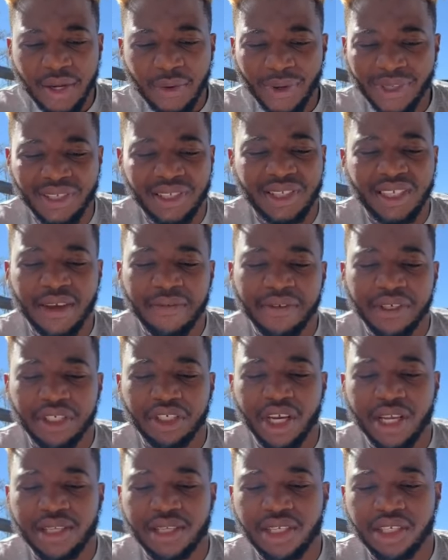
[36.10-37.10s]
what's the toughest
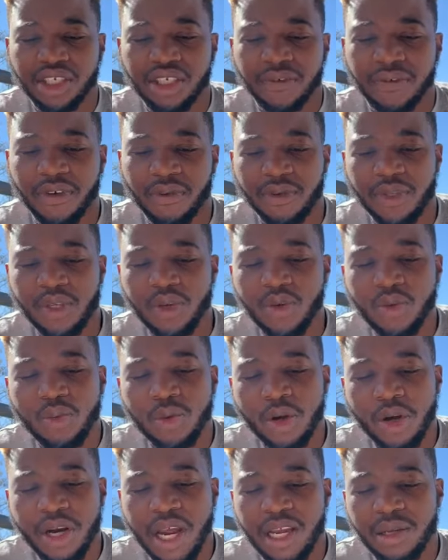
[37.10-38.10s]
transition from
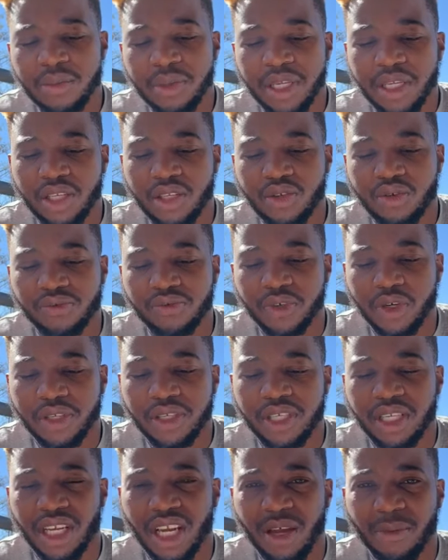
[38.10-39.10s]
schoolboy rugby to
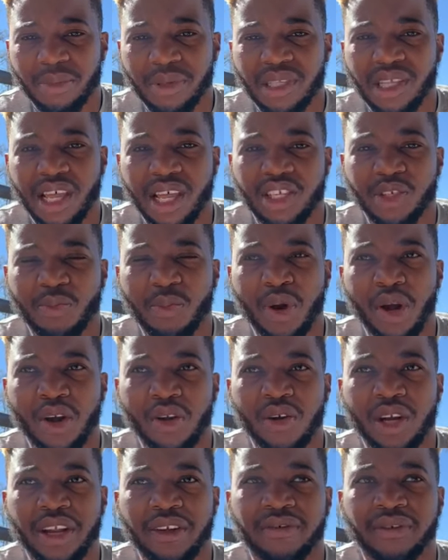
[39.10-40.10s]
varsity cup / pro
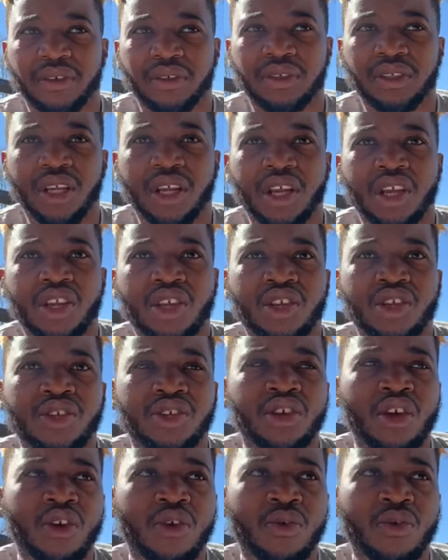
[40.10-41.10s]
level?
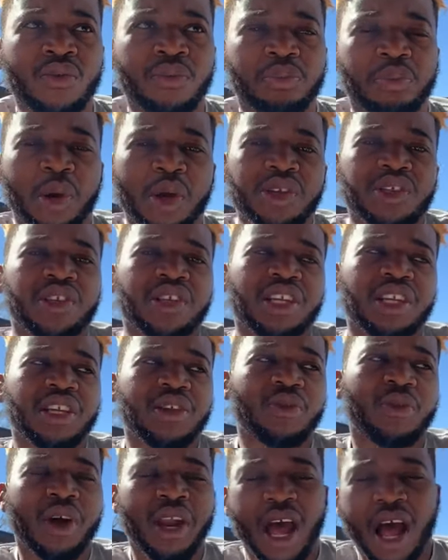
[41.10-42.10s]
So
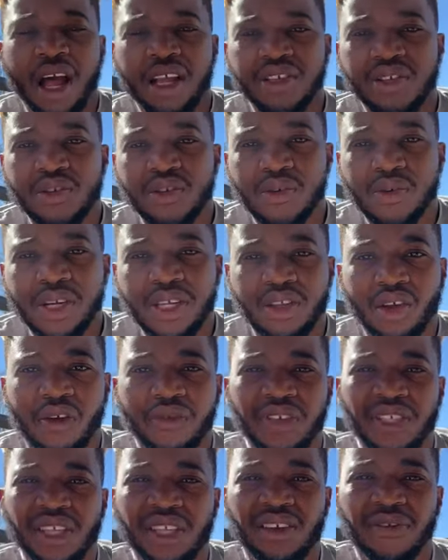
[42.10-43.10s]
personally, what I saw was
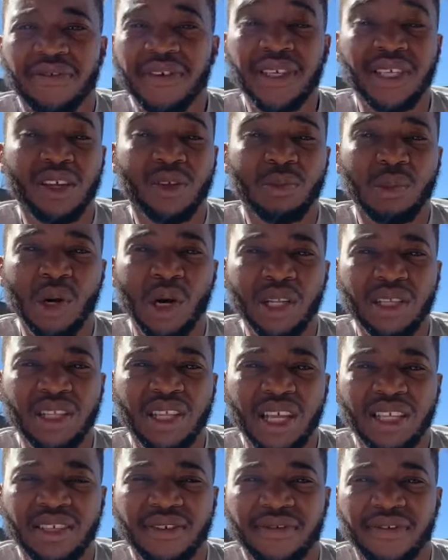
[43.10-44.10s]
obviously the physical part.
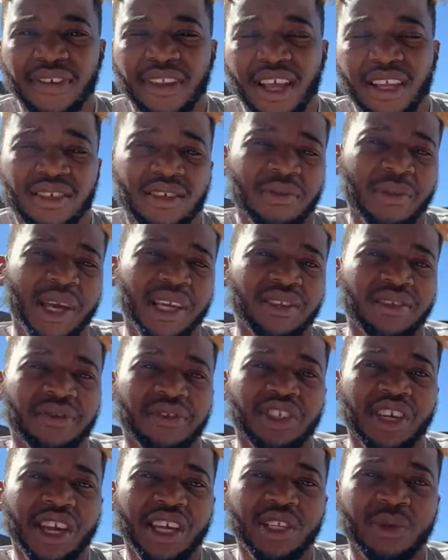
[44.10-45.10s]
That's a
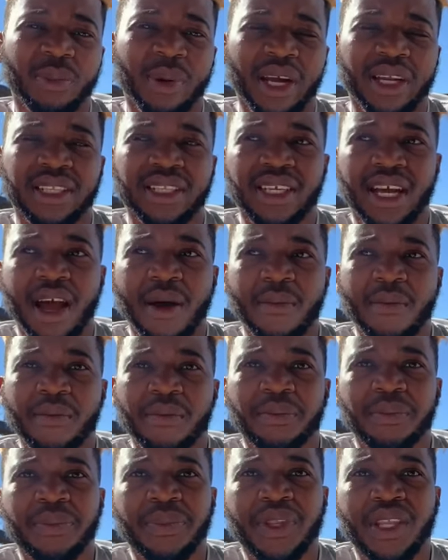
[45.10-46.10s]
massive change. But
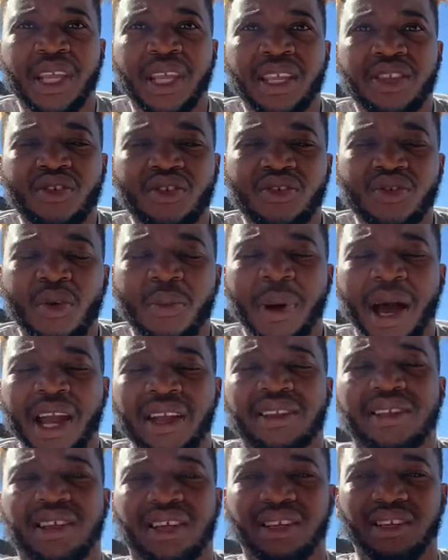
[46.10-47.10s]
your
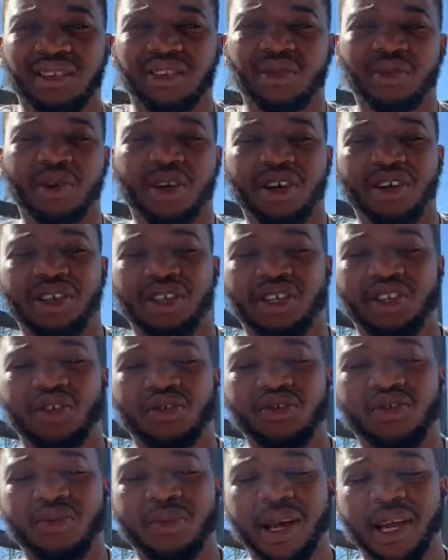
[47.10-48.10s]
mindset, to be honest,
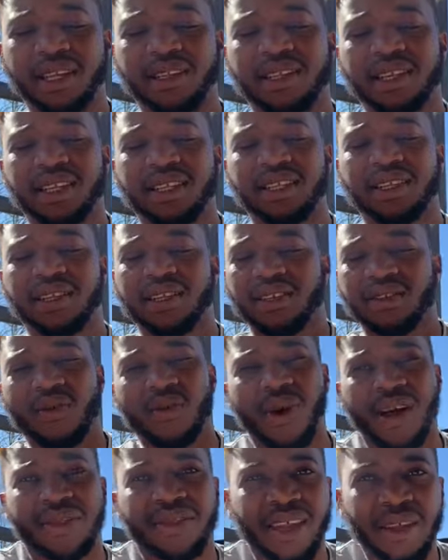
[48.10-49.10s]
your mindset is the
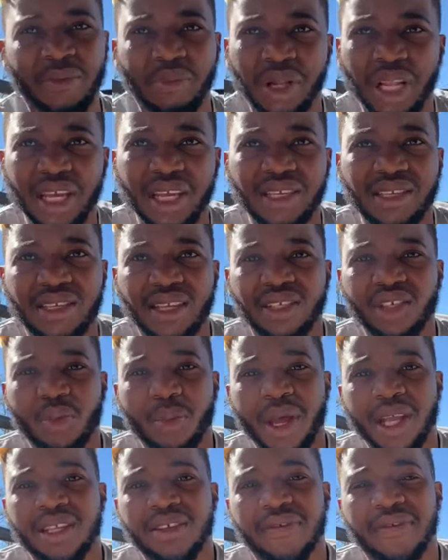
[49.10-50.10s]
one that plays such a
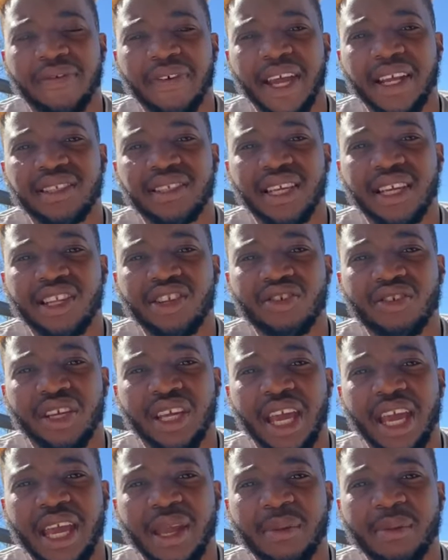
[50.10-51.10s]
massive factor in your
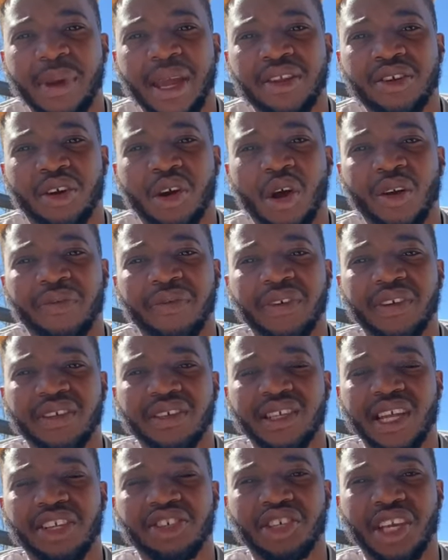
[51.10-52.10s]
game, and your
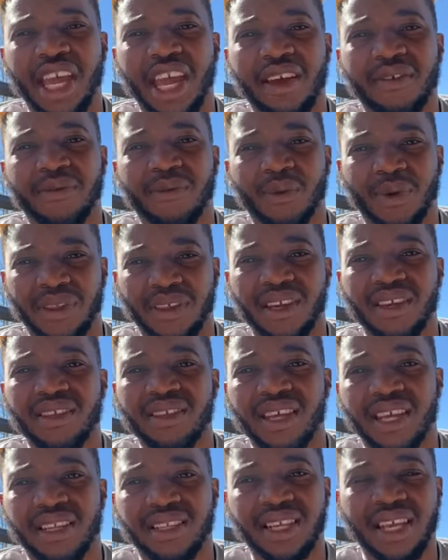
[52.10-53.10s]
confidence that you have
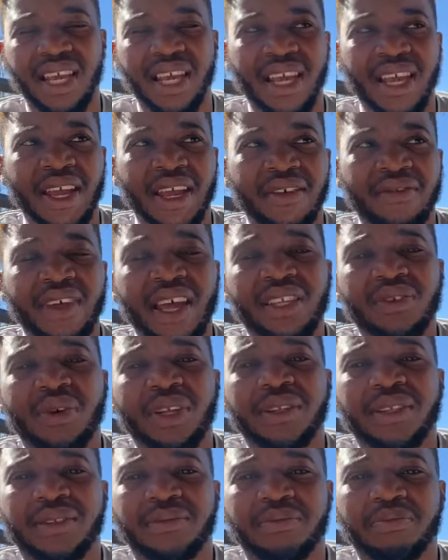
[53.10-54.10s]
within that. That's
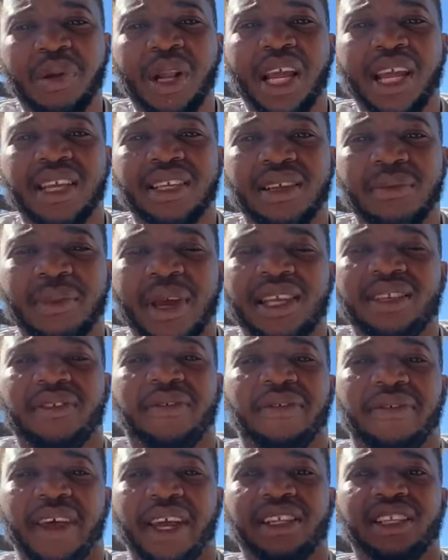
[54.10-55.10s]
what plays a
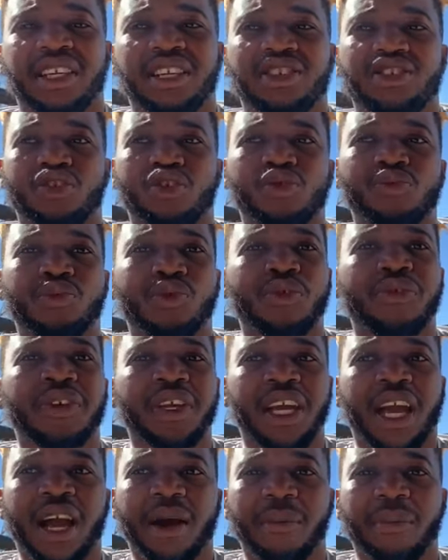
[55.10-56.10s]
massive factor in you
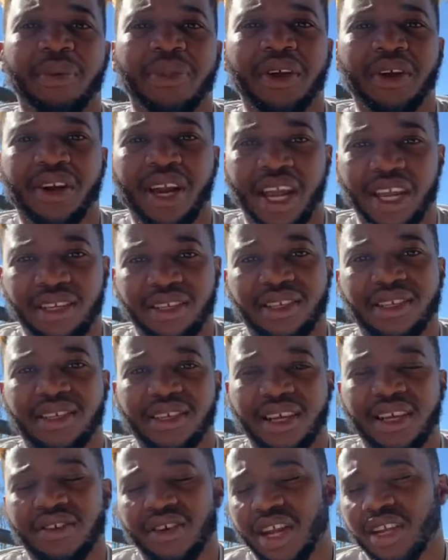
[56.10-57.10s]
moving up the ranks
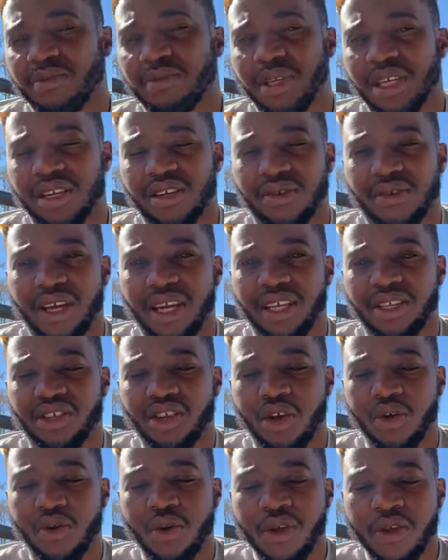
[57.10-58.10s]
in rugby in a way.
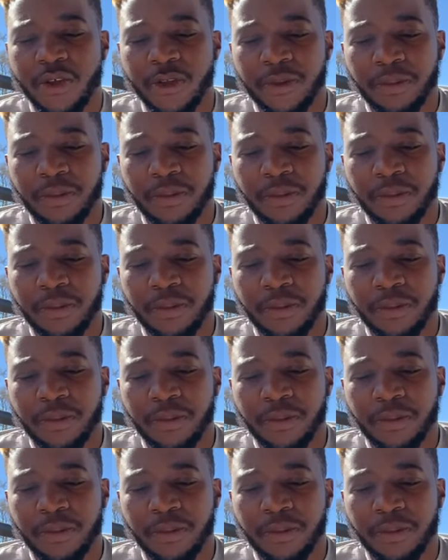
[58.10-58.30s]
So